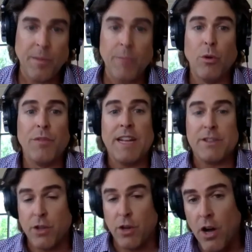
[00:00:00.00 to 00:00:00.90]
what
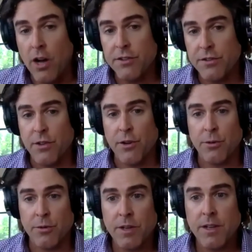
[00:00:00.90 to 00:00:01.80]
that's caused,
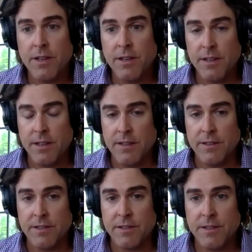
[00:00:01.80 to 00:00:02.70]
though,
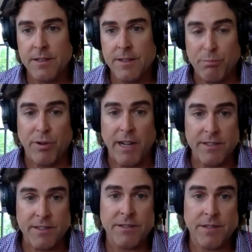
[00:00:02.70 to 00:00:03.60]
is
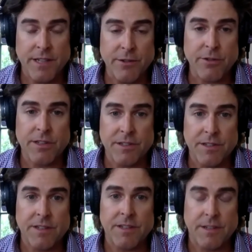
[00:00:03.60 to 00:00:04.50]
price
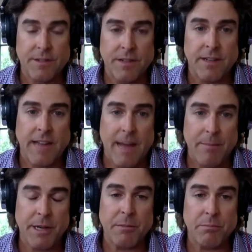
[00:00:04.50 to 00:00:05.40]
increasing and, and cap
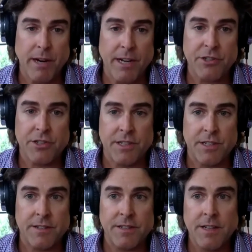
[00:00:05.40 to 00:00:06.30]
rate compression.
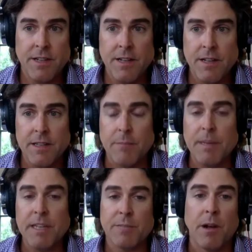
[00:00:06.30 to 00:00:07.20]
And the
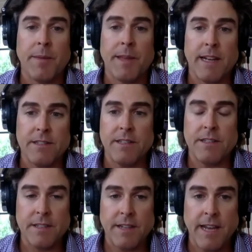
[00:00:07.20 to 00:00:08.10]
biggest problem that I see
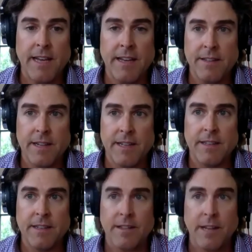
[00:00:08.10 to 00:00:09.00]
today that I
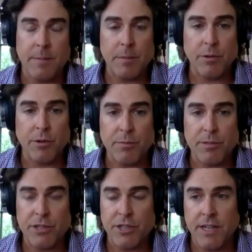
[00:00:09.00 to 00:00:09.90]
think a lot of people don't
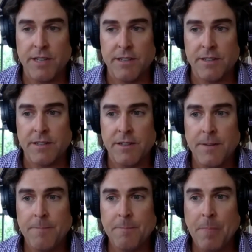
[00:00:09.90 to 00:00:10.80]
appreciate is
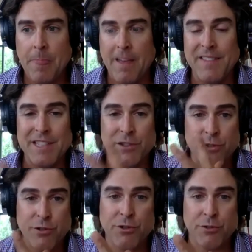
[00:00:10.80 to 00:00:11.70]
on the
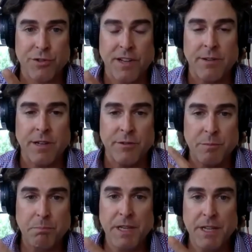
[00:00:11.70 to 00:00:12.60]
institutional side, right? Those
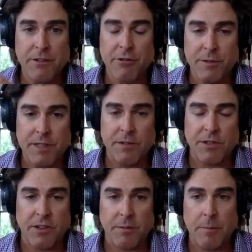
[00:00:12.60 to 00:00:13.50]
big groups that I was
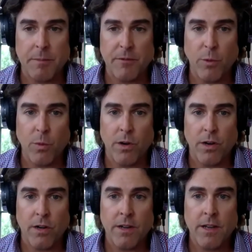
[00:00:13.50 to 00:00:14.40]
talking about
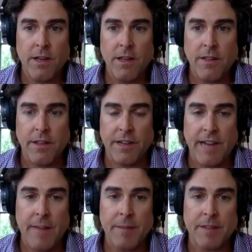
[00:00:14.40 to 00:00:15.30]
before, the
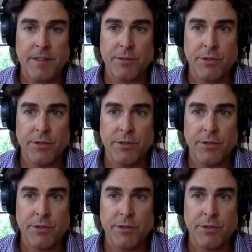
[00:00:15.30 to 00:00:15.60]
dynamic that's really